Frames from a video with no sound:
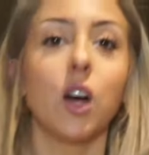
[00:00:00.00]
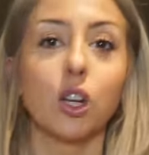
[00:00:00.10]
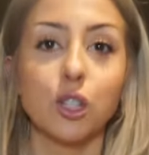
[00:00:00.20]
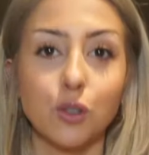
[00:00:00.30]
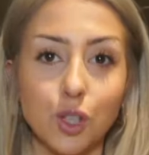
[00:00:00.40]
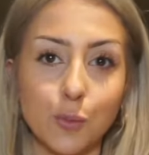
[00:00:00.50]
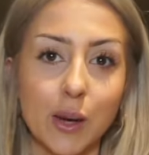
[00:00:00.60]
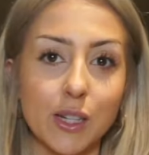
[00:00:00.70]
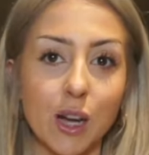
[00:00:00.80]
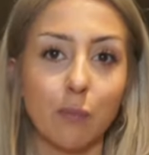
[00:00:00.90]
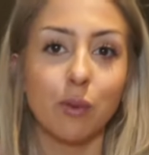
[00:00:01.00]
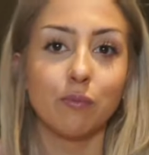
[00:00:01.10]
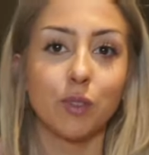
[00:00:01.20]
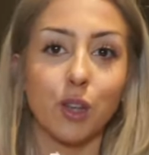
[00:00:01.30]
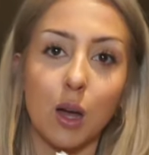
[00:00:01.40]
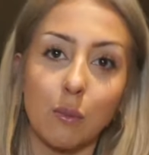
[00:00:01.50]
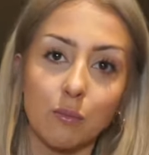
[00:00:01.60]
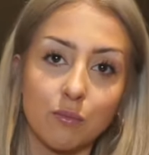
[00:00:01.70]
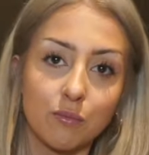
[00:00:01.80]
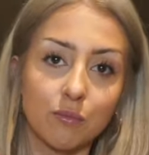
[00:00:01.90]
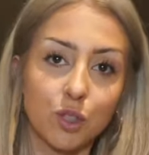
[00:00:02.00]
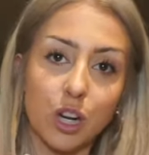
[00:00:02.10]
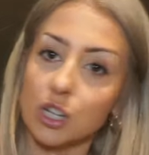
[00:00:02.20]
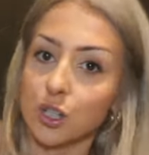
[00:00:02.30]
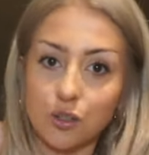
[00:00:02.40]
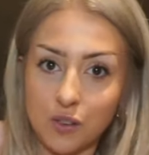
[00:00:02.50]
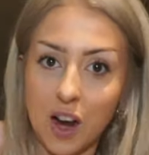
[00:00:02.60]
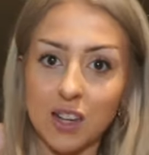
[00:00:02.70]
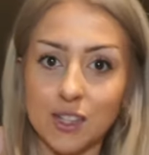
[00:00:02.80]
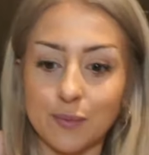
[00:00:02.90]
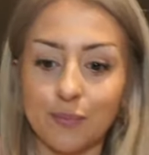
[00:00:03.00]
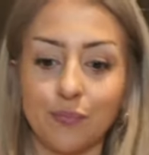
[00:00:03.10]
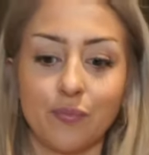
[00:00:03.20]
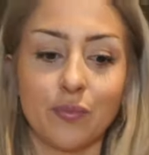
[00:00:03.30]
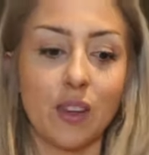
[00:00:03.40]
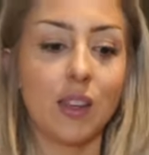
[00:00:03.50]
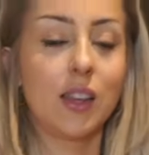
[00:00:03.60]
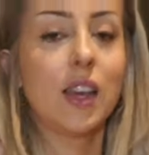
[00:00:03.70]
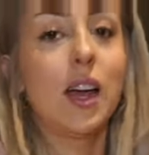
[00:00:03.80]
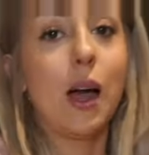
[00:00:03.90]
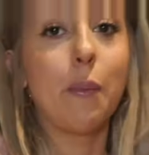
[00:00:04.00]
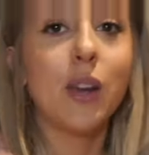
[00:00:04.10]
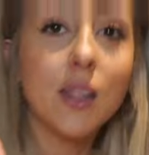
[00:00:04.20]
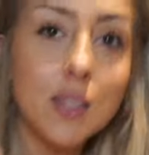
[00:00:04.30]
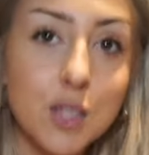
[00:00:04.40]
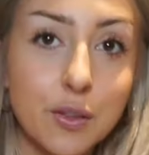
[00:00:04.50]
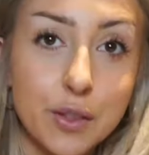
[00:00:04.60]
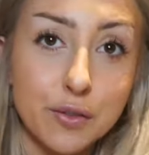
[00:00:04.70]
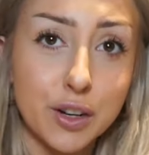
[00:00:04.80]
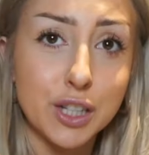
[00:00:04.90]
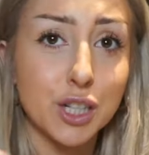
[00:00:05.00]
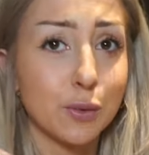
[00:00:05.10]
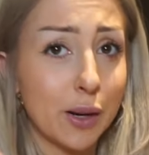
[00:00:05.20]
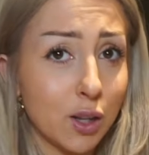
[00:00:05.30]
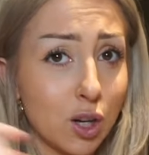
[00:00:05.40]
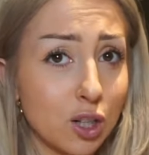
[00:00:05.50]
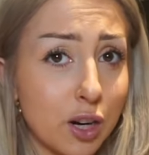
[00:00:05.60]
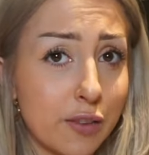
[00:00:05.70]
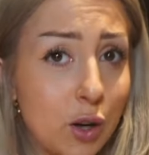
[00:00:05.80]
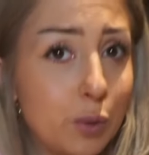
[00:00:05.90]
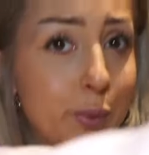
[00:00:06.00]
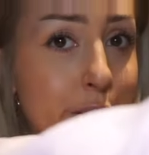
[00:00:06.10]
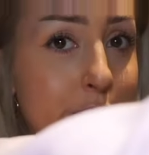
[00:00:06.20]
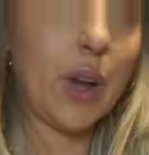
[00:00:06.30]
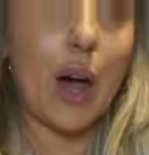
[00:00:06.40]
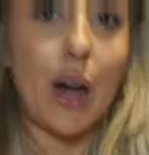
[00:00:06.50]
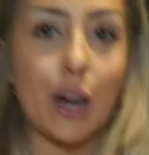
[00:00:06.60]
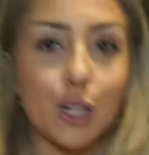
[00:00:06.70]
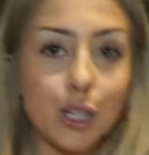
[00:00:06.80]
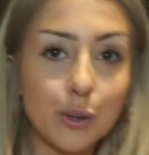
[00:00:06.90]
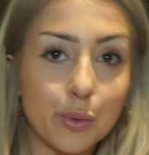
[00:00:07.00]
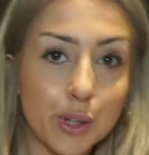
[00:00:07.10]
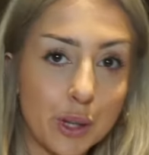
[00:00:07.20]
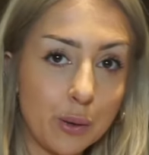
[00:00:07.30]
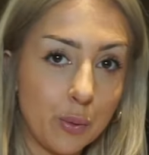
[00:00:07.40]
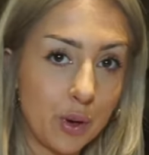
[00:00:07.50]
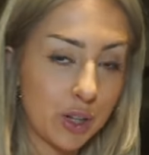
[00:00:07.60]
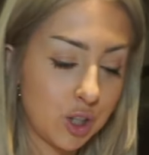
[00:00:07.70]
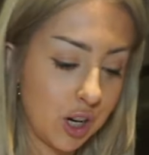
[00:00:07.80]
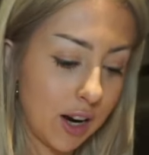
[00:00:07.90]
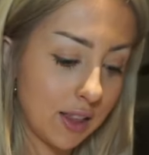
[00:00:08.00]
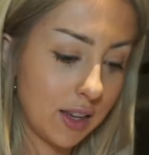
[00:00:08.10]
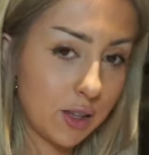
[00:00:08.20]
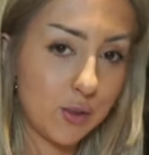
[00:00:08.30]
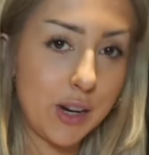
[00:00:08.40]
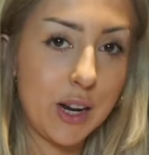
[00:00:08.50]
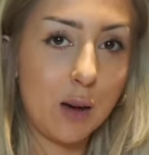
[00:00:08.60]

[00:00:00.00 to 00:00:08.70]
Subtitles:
also just picked up some Trader Joe's fries. I'm gonna get this stuff in the fridge because we had a long drive home. I actually really want to try these right now